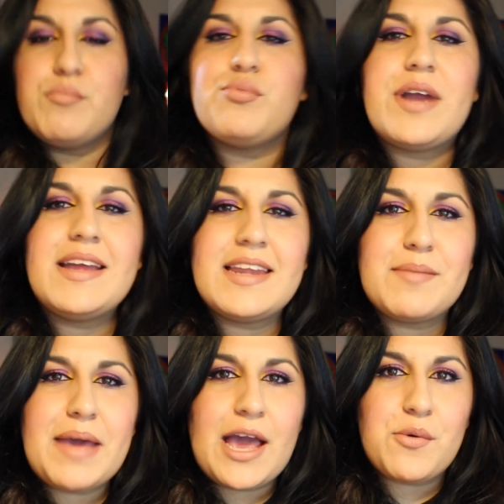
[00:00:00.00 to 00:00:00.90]

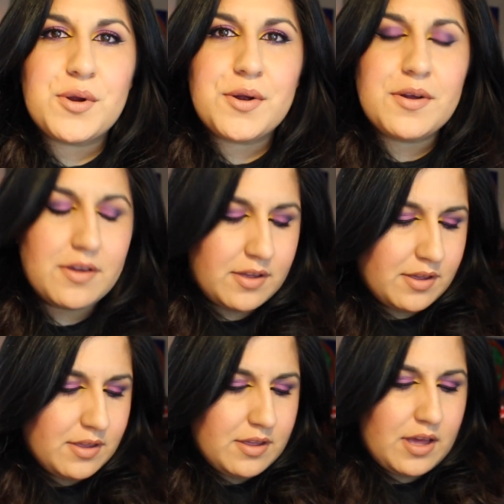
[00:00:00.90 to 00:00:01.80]
Brightening Powder.
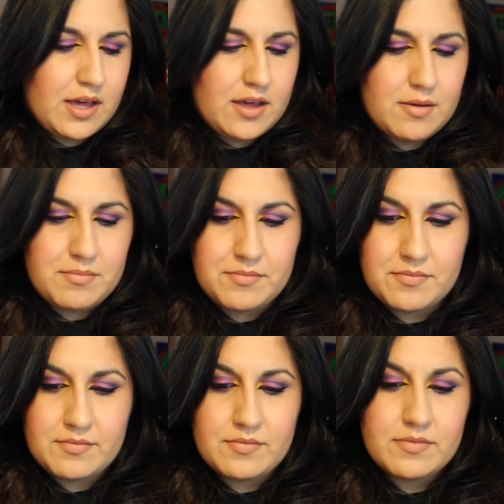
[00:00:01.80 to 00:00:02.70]

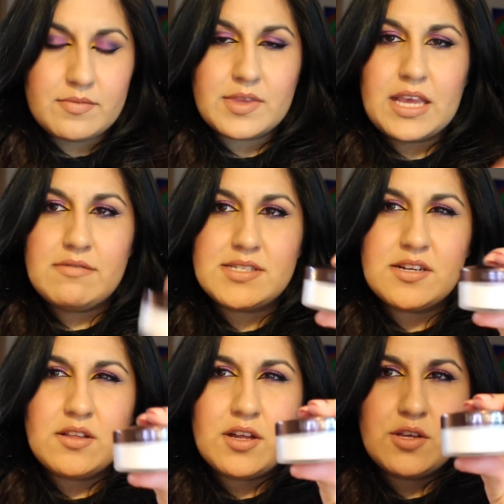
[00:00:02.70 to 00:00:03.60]
I've
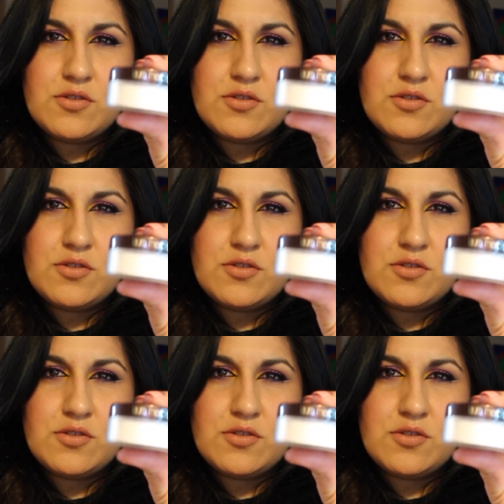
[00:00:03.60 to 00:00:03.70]
seen a lot of